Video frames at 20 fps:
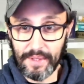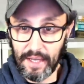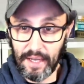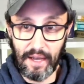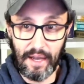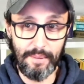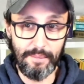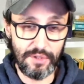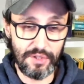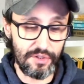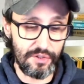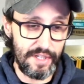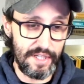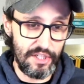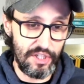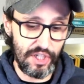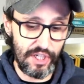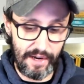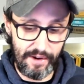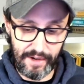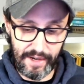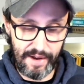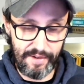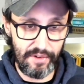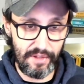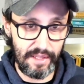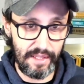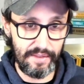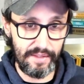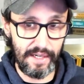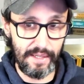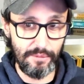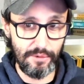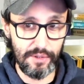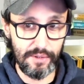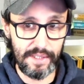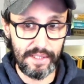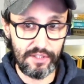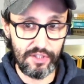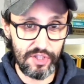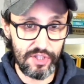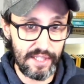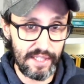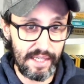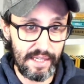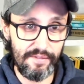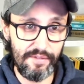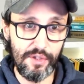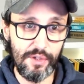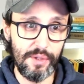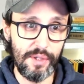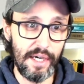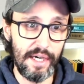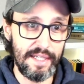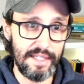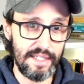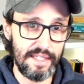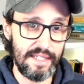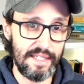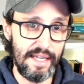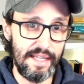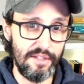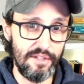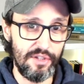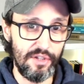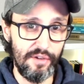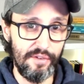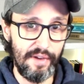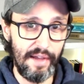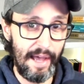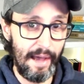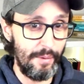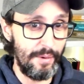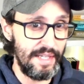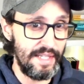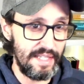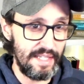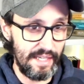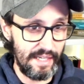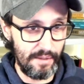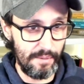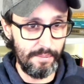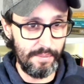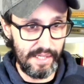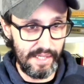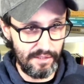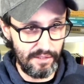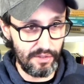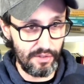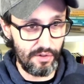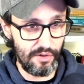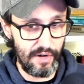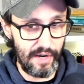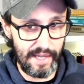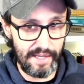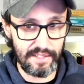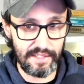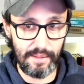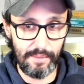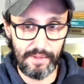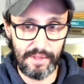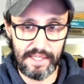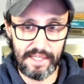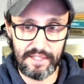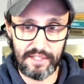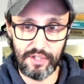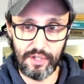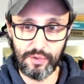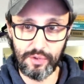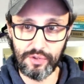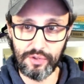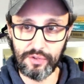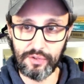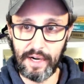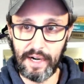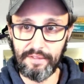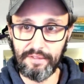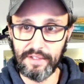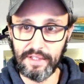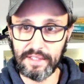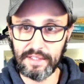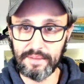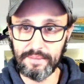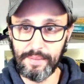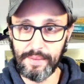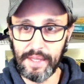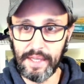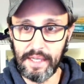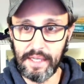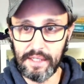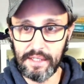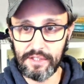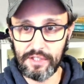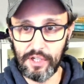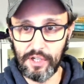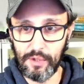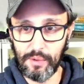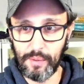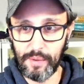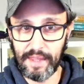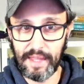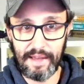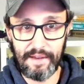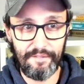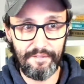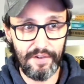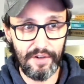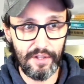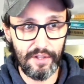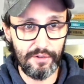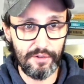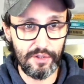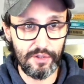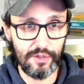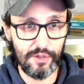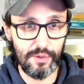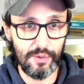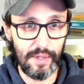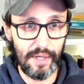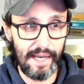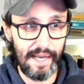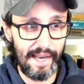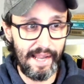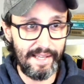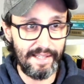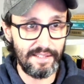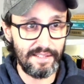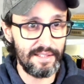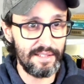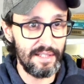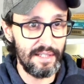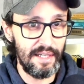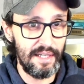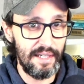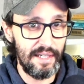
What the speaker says: I'm screen sharing everything that I'm doing just to give you guys a sense of how easy it can be to create some of these social graphics. So without further ado, let's